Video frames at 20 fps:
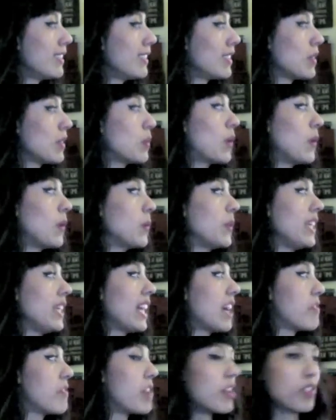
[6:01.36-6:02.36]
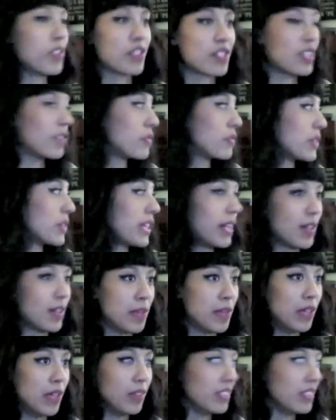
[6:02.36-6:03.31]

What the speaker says: when we have other stuff we care about?